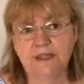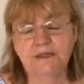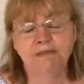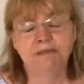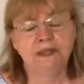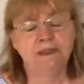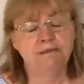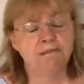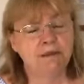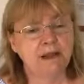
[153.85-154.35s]

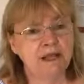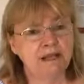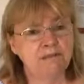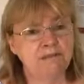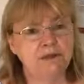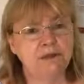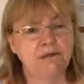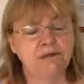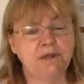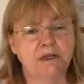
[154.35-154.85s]
They might be
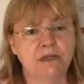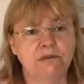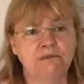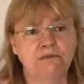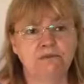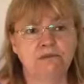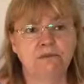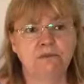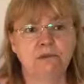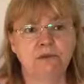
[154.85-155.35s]
looking
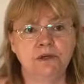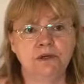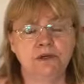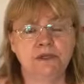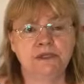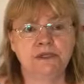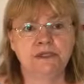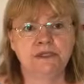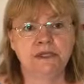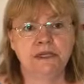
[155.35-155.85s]
for the
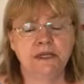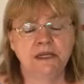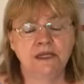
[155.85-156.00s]
words